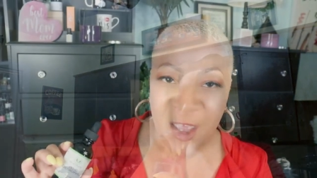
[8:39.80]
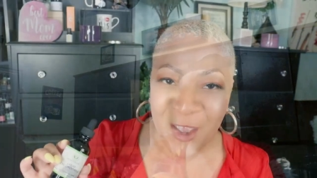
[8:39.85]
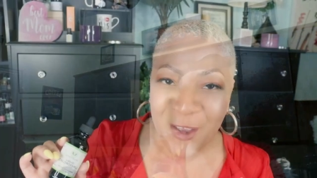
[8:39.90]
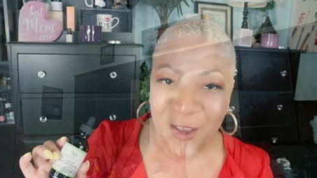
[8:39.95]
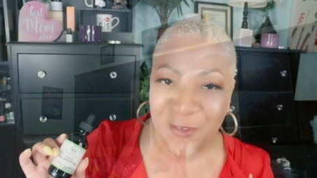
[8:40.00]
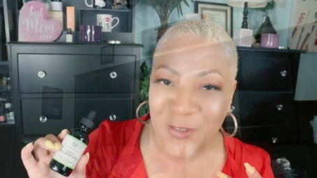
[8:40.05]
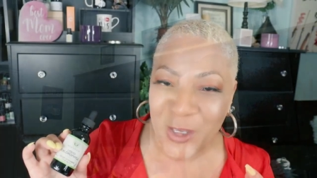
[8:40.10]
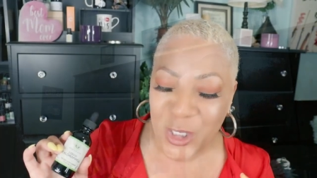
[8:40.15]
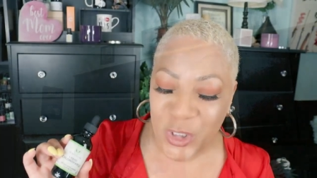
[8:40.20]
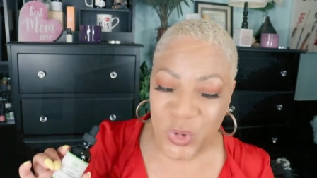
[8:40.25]

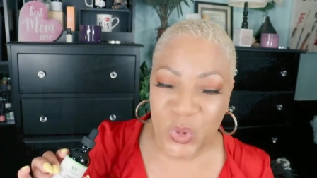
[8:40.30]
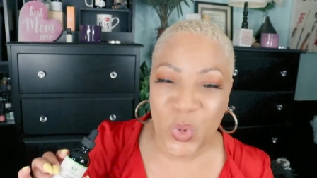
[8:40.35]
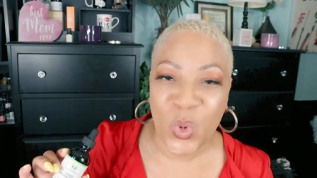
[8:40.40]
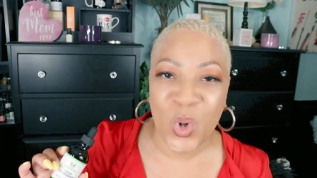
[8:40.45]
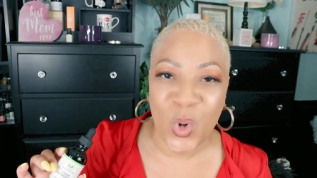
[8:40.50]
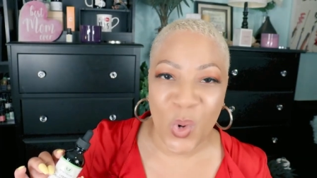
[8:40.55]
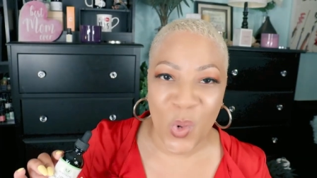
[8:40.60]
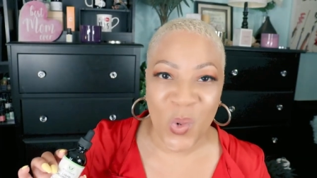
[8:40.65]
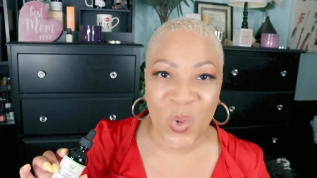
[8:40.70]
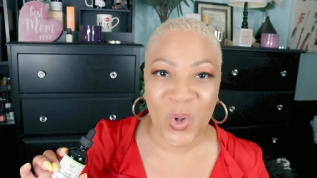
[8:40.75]
of
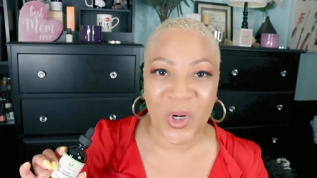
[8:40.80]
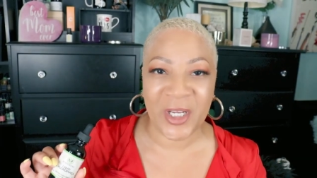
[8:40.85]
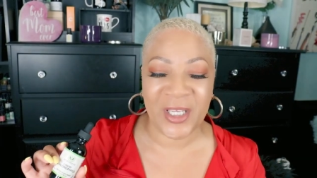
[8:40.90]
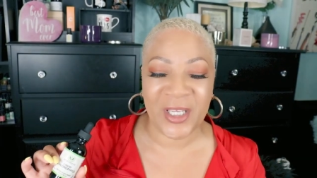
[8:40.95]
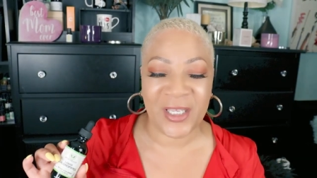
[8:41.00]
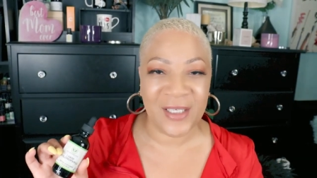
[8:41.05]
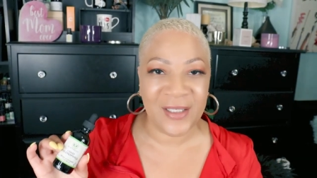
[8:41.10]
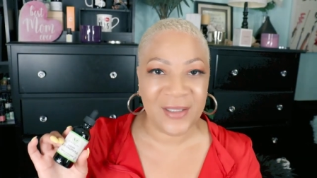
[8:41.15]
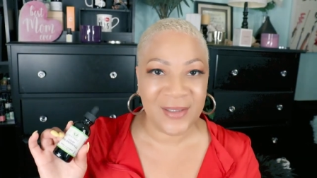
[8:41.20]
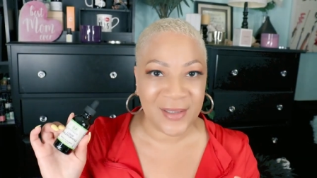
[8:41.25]
your
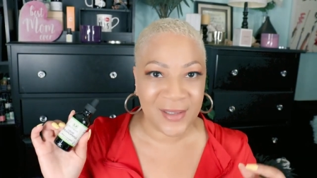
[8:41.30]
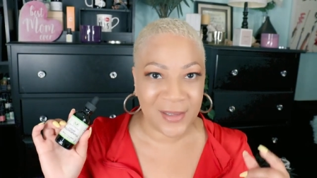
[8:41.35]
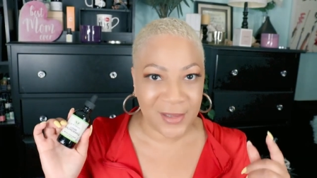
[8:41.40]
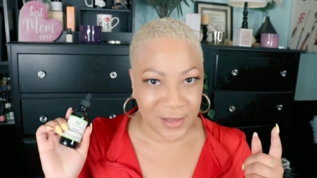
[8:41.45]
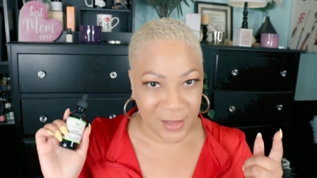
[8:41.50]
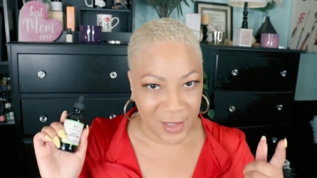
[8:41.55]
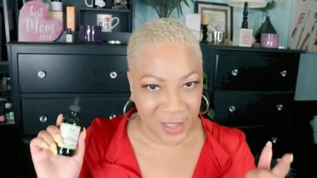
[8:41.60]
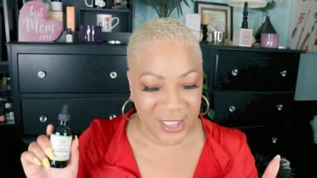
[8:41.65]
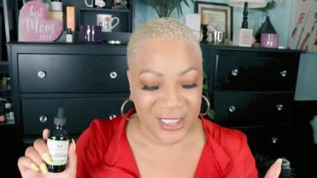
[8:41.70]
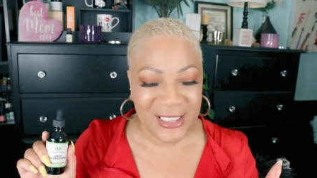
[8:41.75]

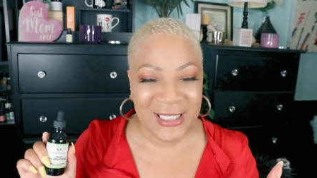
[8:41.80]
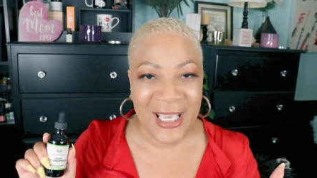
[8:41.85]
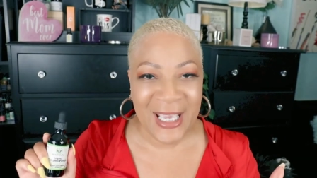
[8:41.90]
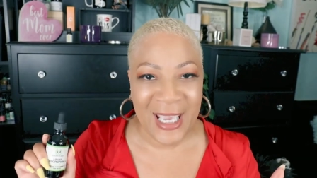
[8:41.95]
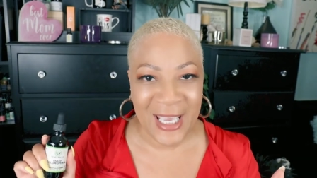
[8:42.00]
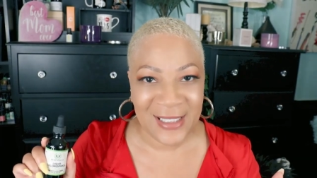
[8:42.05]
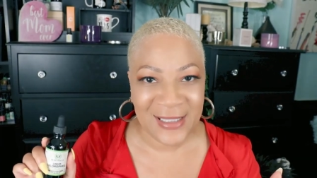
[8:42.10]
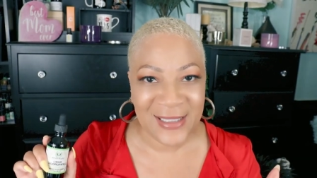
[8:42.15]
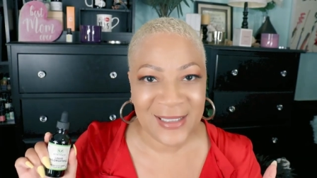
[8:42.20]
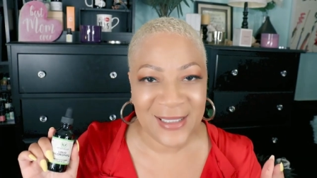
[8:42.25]
organs.
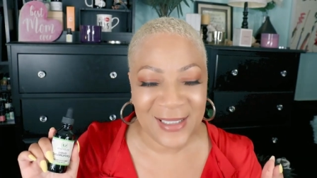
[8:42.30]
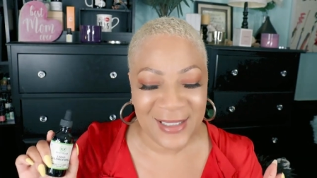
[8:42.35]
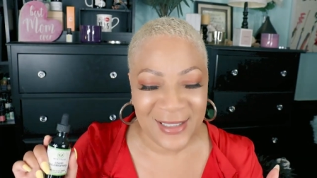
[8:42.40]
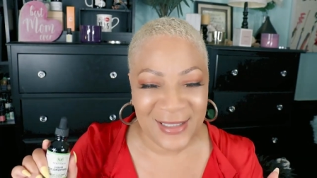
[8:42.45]
Yes,